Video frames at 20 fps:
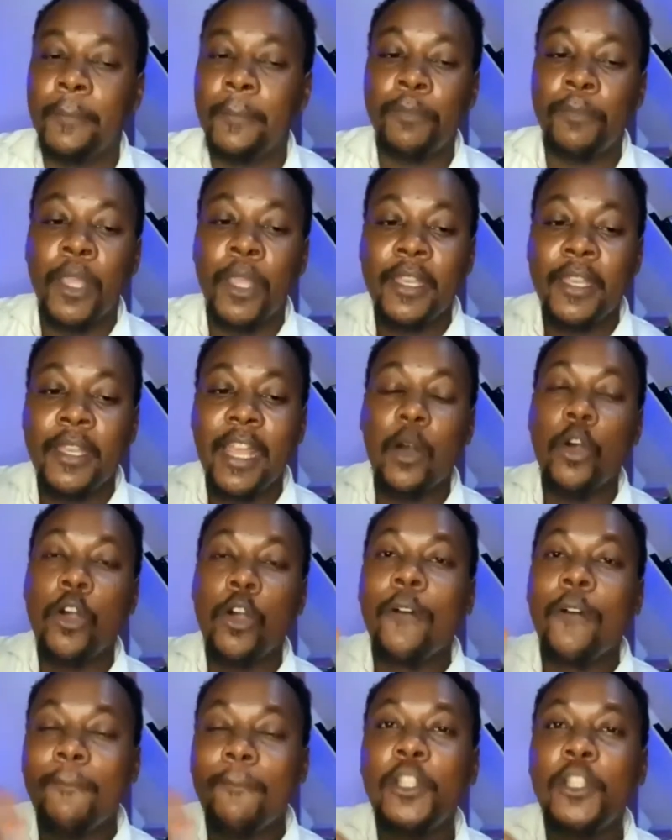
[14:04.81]
Now, for
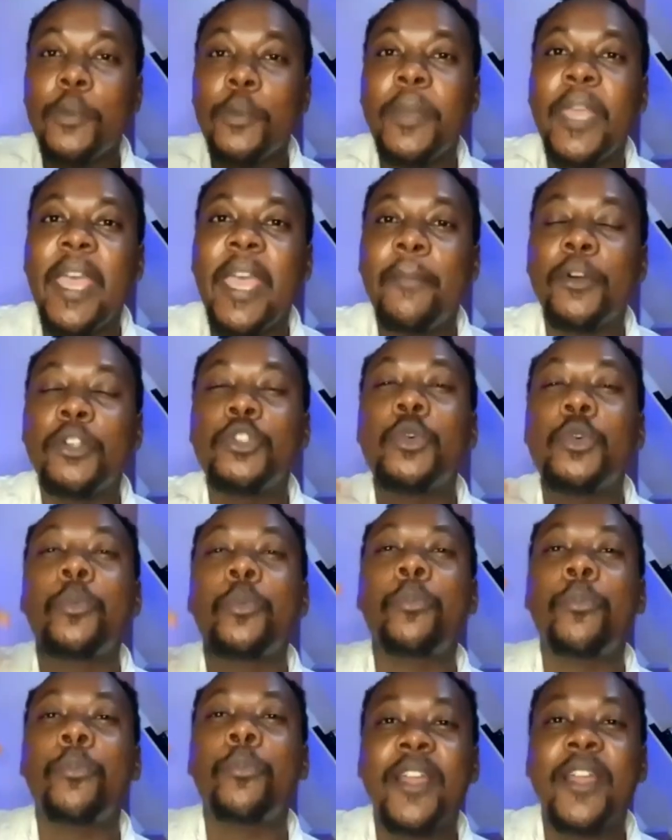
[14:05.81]
you to be able to
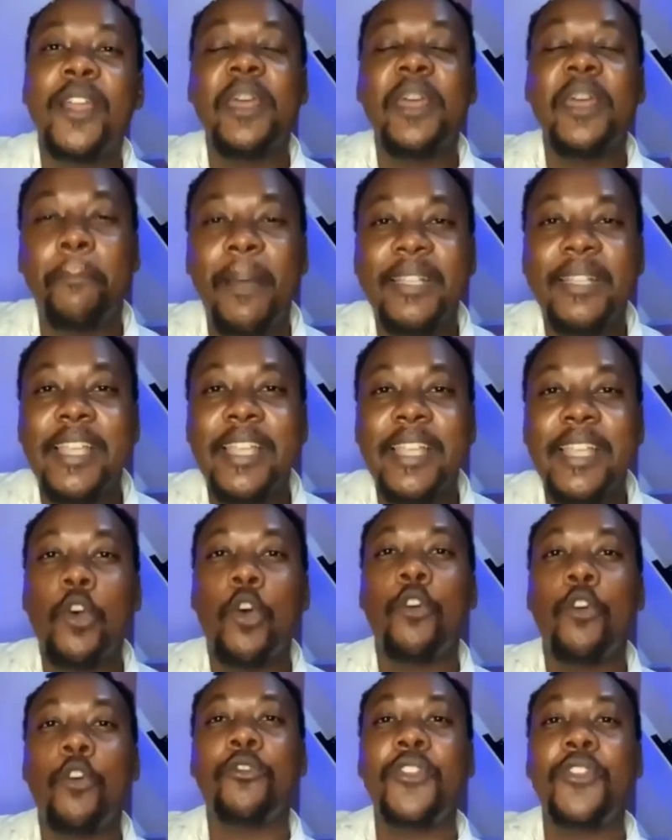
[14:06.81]
break the pattern
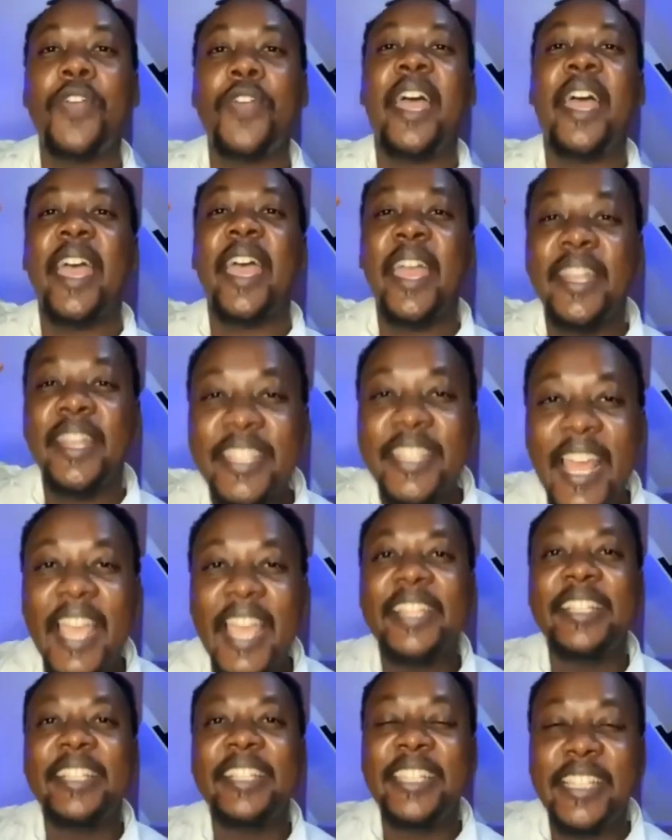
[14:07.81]
of the
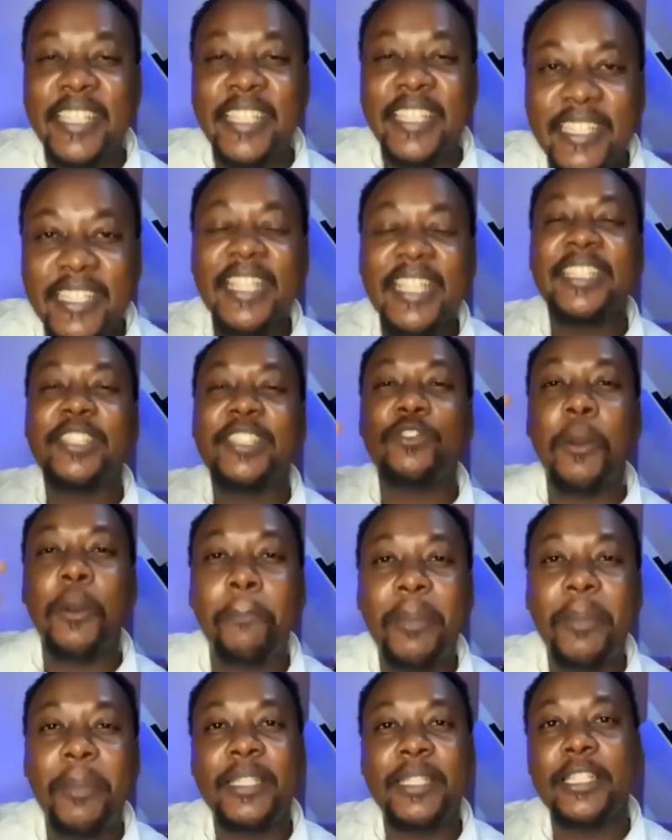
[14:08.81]
96
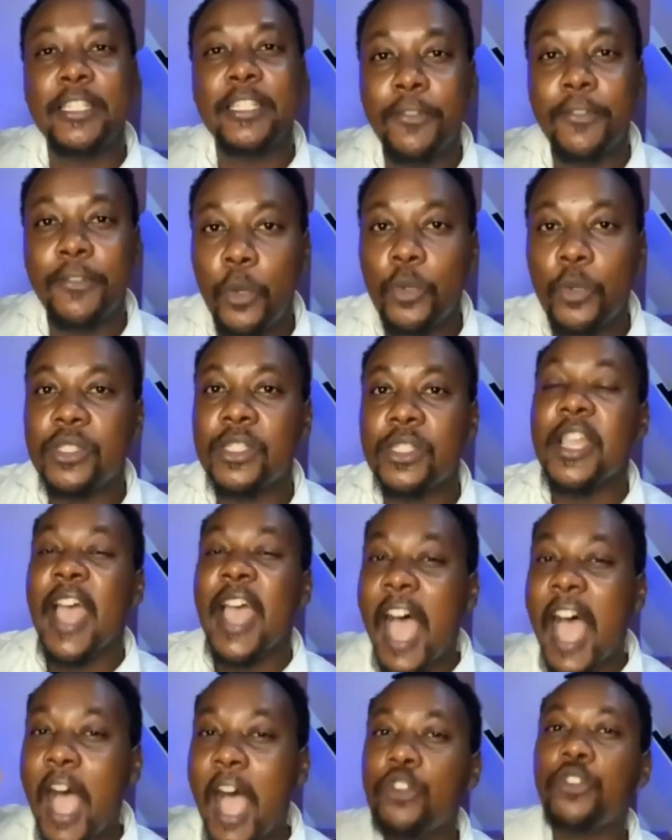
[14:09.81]
repetitive thoughts
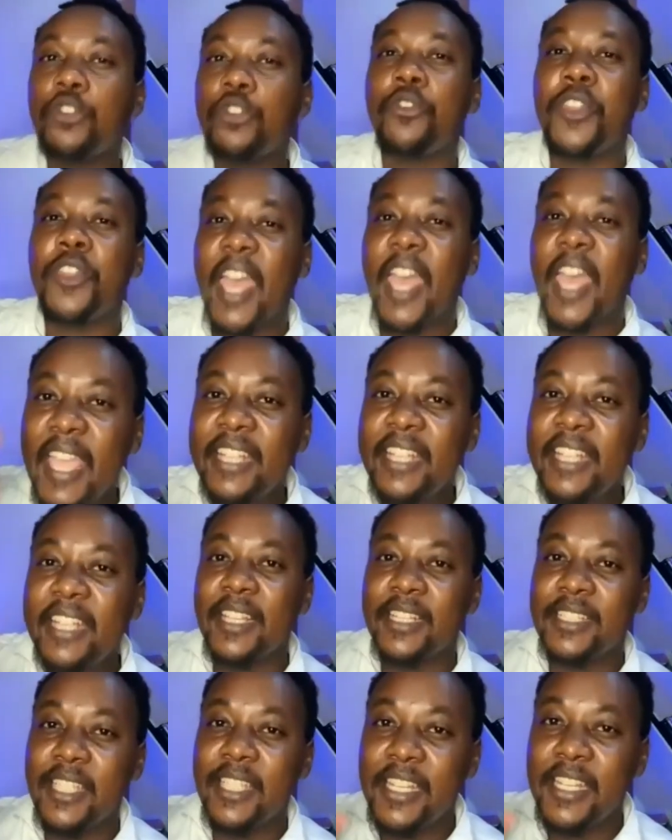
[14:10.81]
out of the 80 that
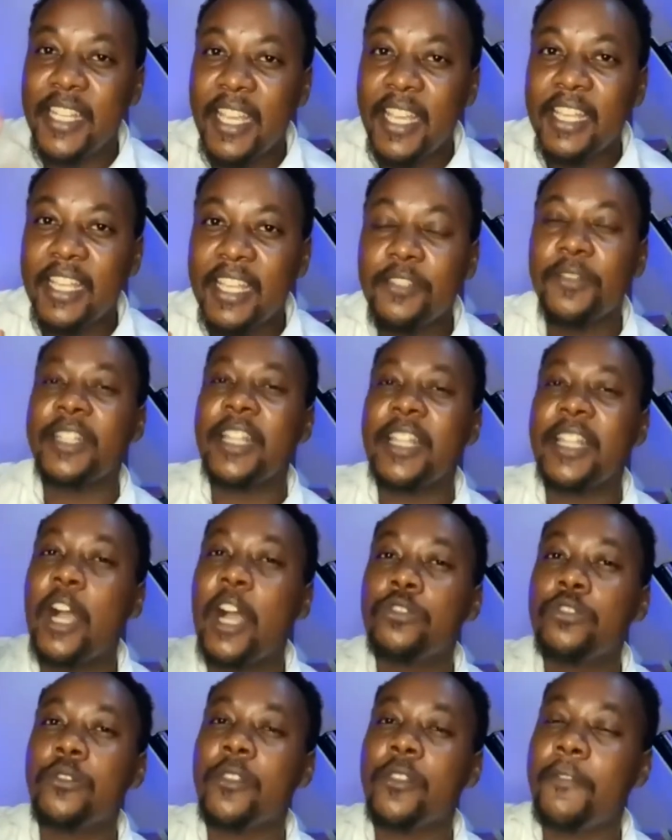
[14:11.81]
are negative and out of
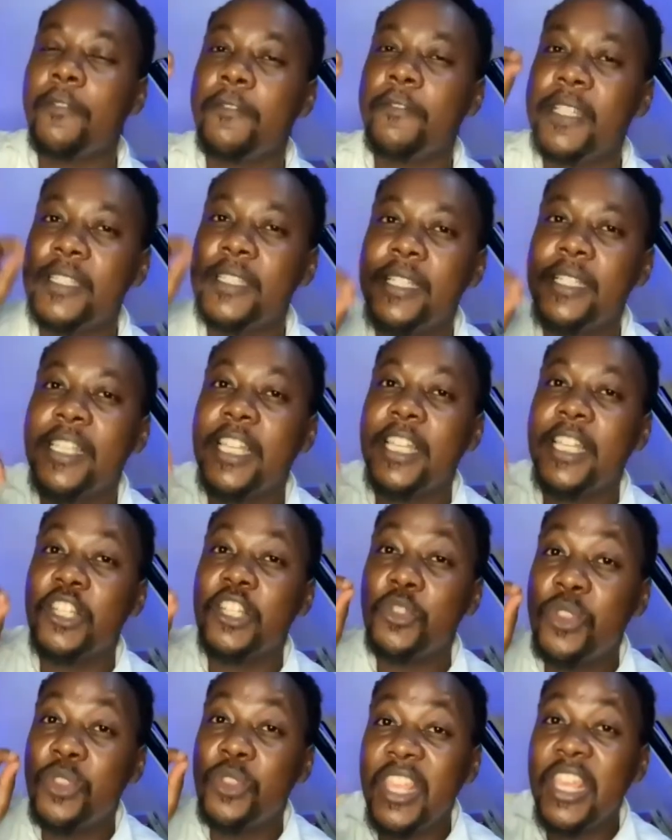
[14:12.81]
the 56 that you
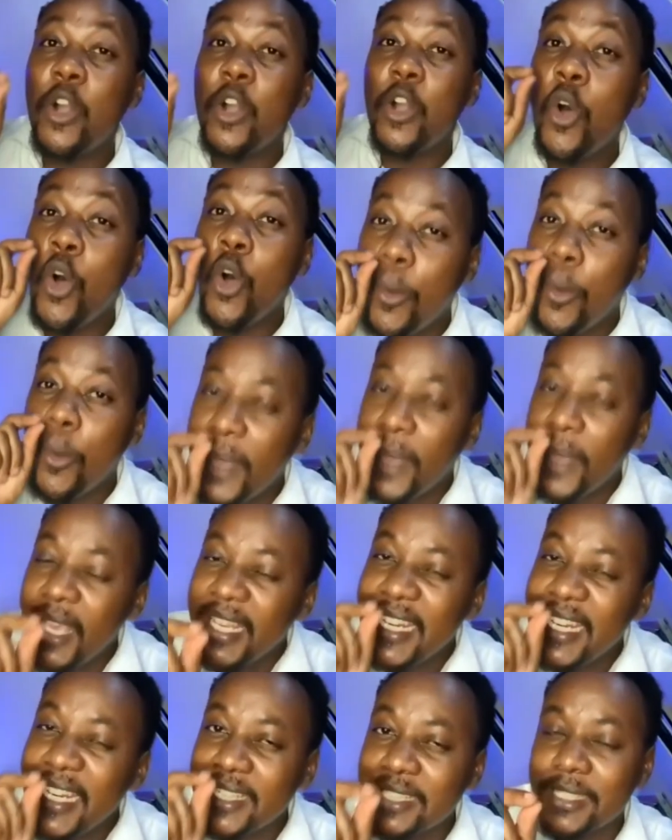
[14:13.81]
think in
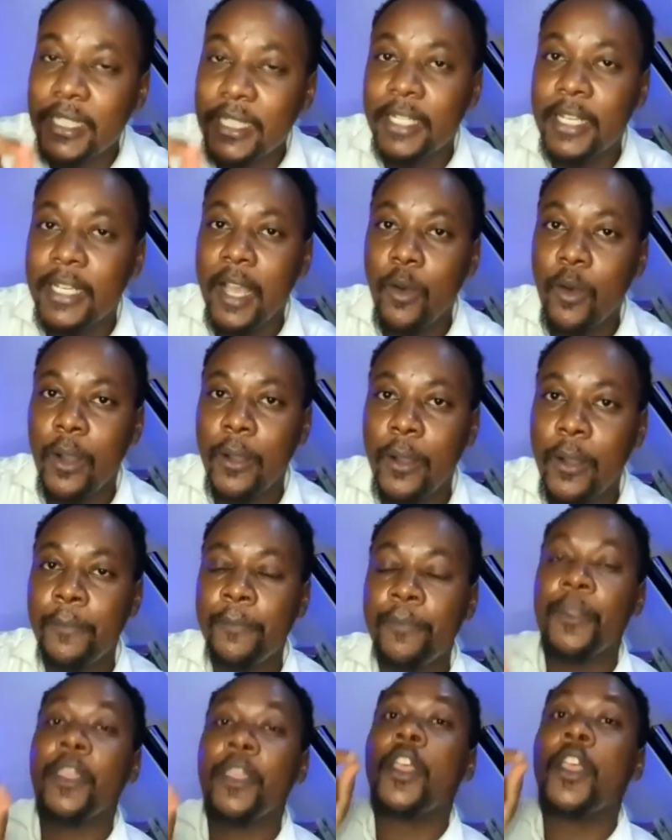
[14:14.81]
less than an hour,
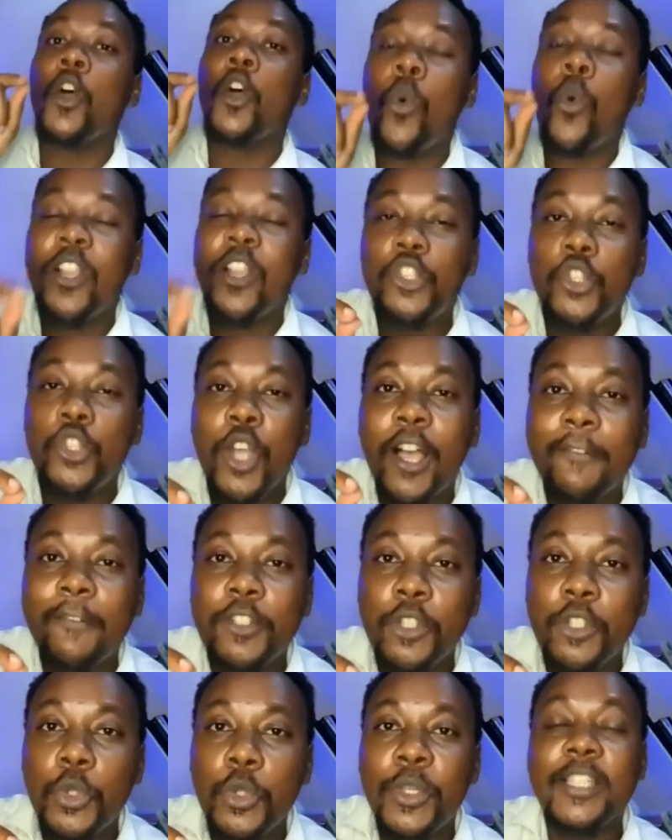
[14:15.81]
what you have to do
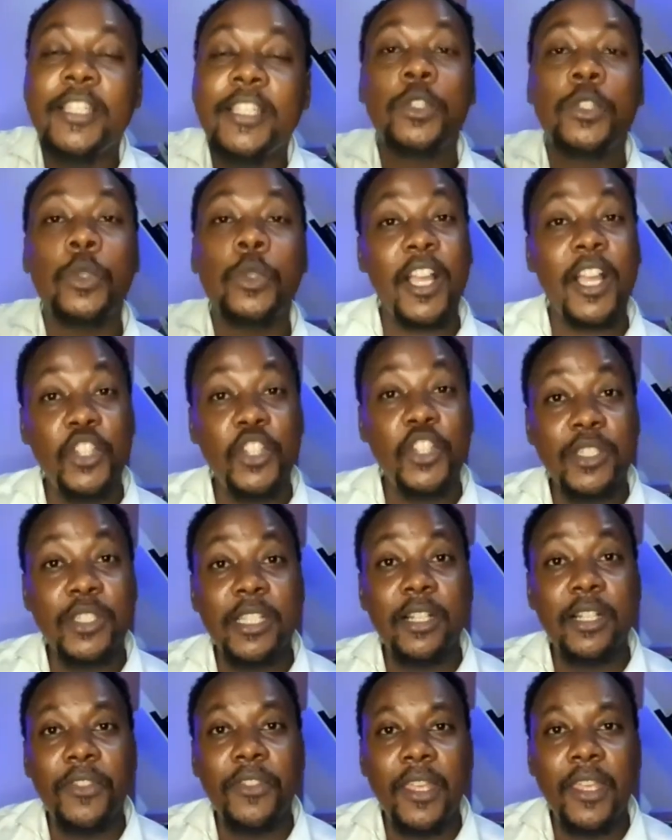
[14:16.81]
is to catch yourself
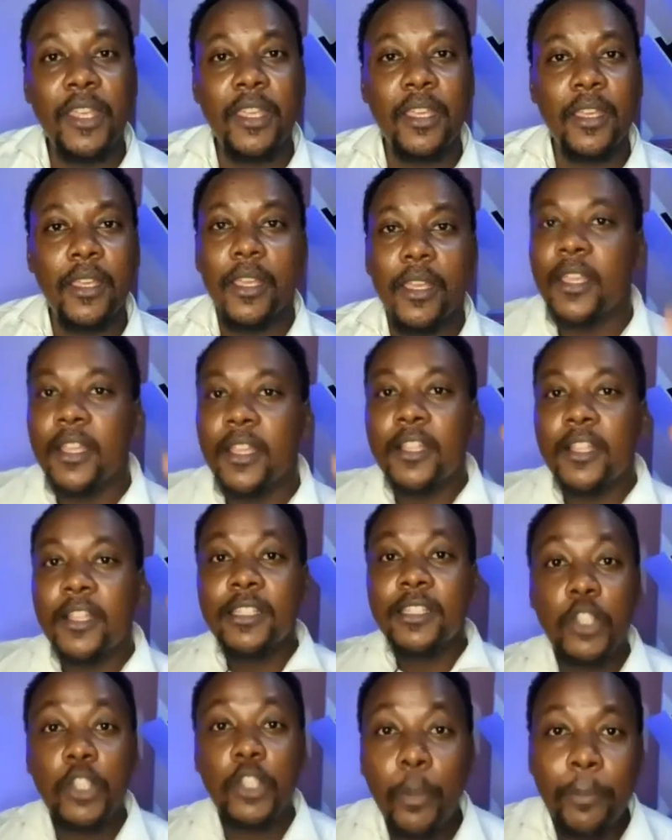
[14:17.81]
thinking. Stop.